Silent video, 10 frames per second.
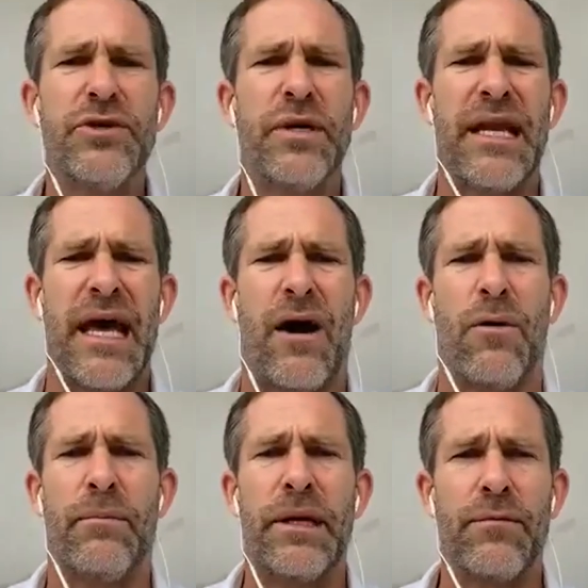it
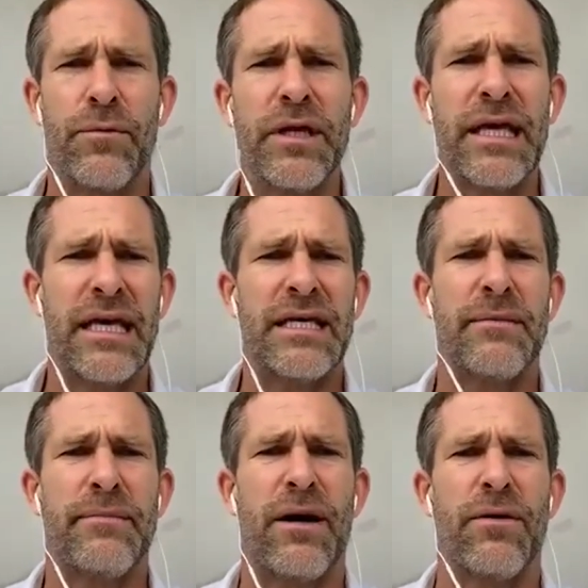now, but it really is
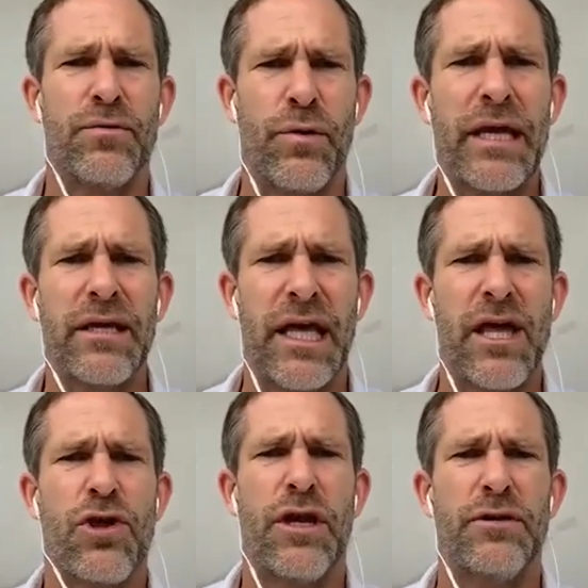about
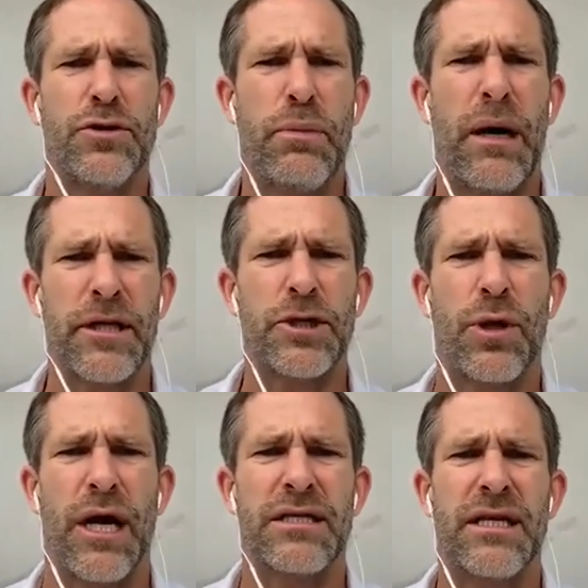regulation and public
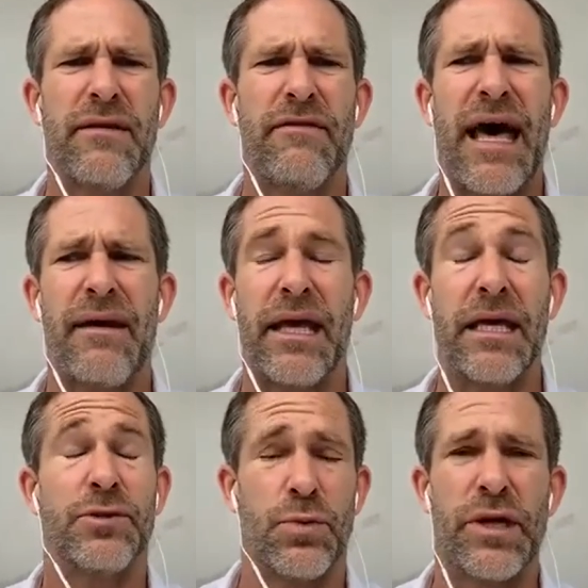trust, and that
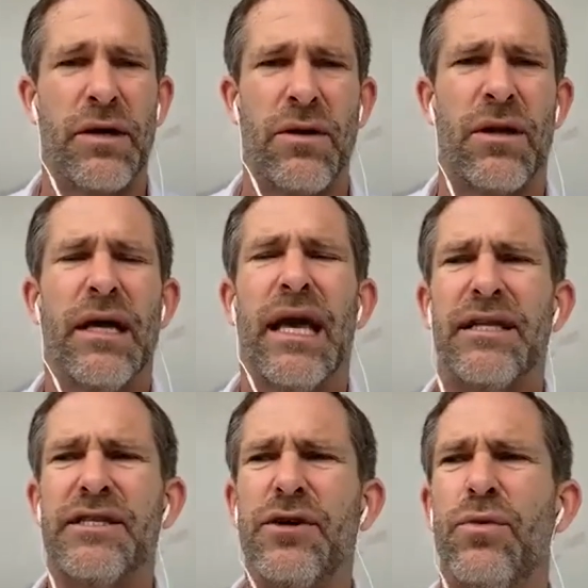is real.
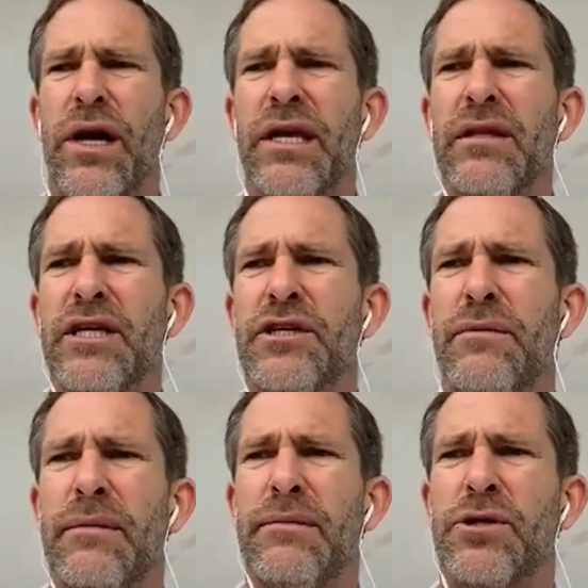And so regulation
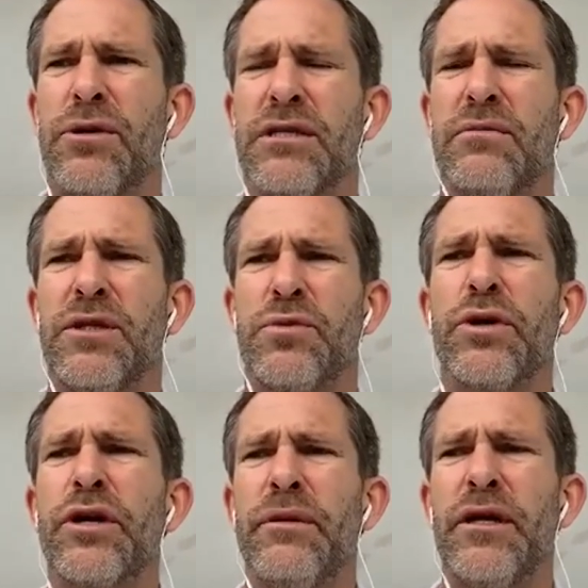and public trust means
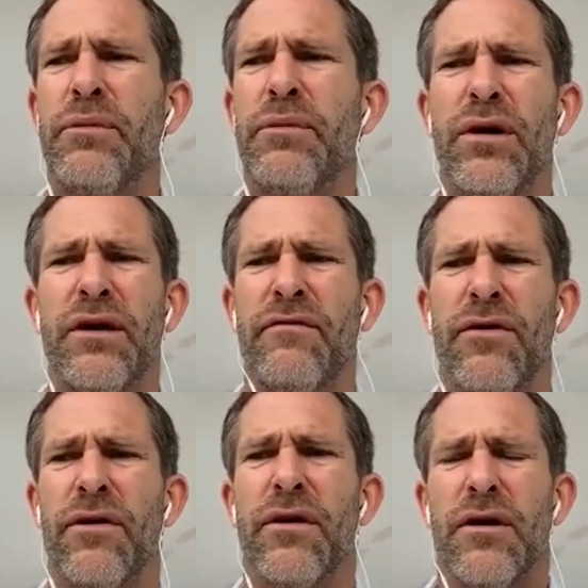we're going to be deploying for